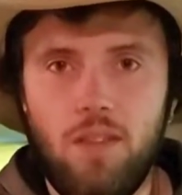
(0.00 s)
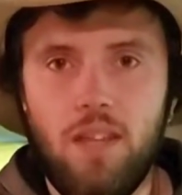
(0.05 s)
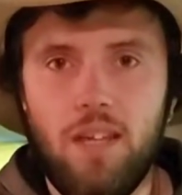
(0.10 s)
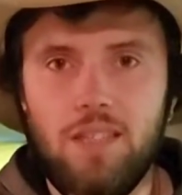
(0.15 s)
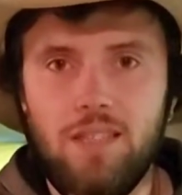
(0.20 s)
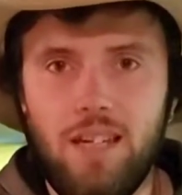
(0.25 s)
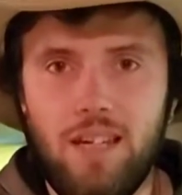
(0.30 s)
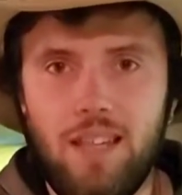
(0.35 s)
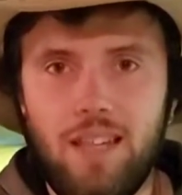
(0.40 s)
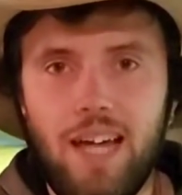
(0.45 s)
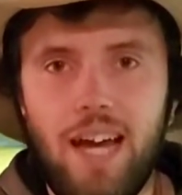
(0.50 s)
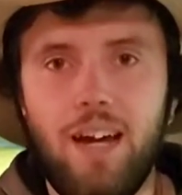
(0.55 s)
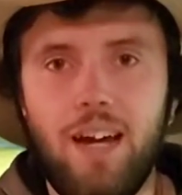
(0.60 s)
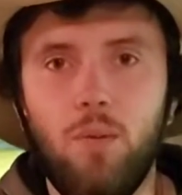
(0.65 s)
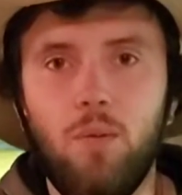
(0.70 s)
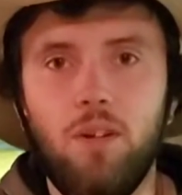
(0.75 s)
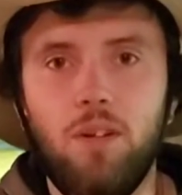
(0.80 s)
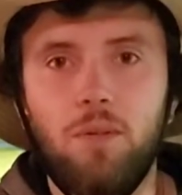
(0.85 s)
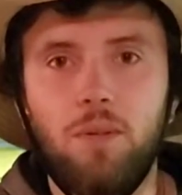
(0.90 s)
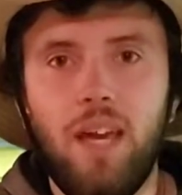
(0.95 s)
things like that,
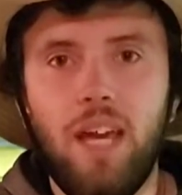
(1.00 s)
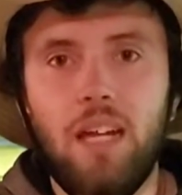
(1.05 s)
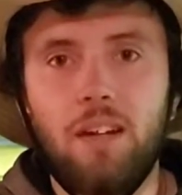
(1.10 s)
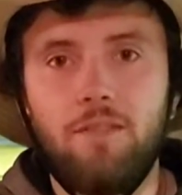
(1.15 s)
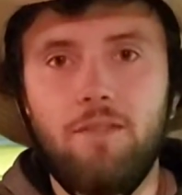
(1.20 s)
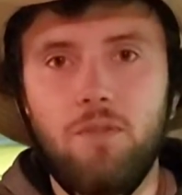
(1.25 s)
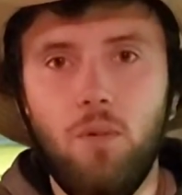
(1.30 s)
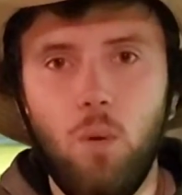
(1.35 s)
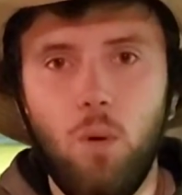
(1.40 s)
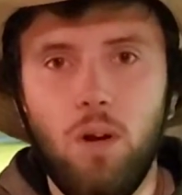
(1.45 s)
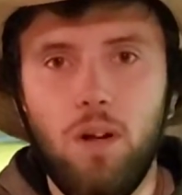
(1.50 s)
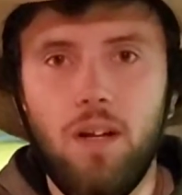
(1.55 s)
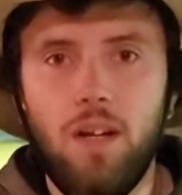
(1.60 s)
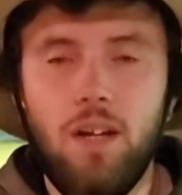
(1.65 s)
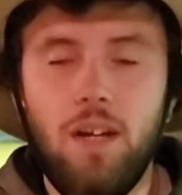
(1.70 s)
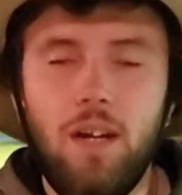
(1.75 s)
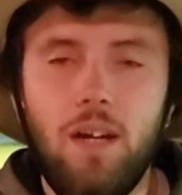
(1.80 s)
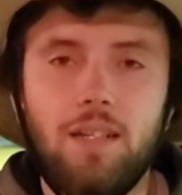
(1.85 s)
where you can't afford